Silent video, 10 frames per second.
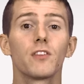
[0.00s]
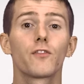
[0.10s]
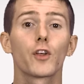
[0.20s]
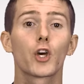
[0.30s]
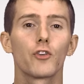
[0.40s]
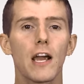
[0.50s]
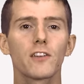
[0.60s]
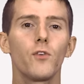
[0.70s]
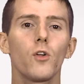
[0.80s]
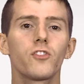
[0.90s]
since the
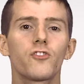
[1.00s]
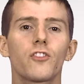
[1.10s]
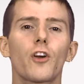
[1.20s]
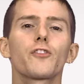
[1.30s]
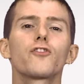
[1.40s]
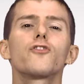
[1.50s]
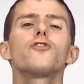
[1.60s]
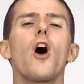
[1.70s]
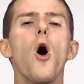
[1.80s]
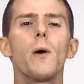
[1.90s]
correct voltages are
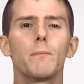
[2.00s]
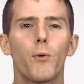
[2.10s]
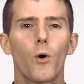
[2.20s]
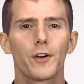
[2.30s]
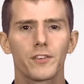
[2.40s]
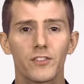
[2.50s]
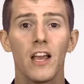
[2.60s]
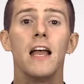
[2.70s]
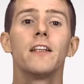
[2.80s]
so important